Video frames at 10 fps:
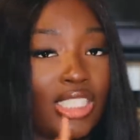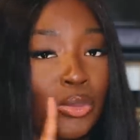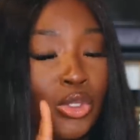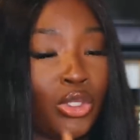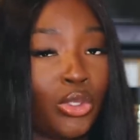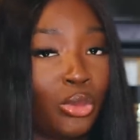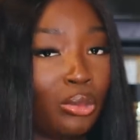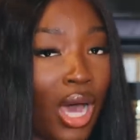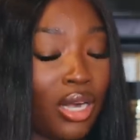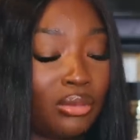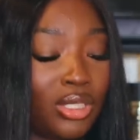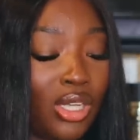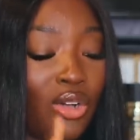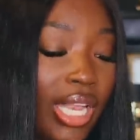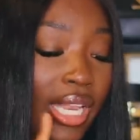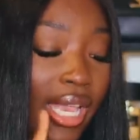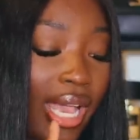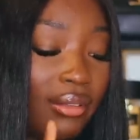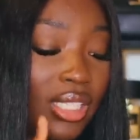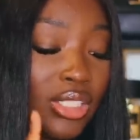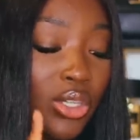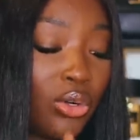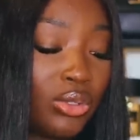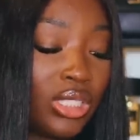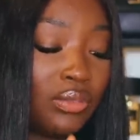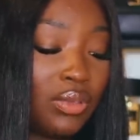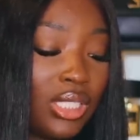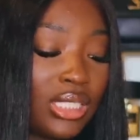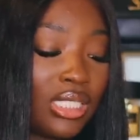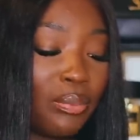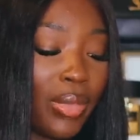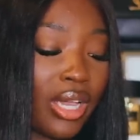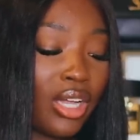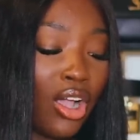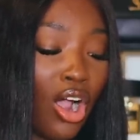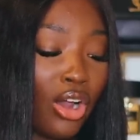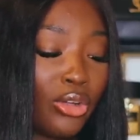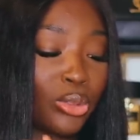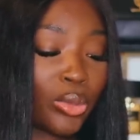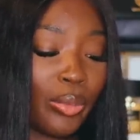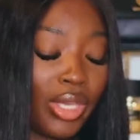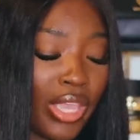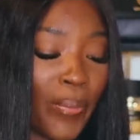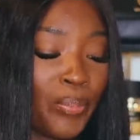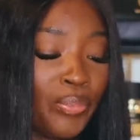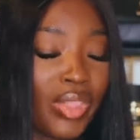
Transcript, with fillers: some cute bottoms though, and they have this cozy fleece mega cargo sweatpant.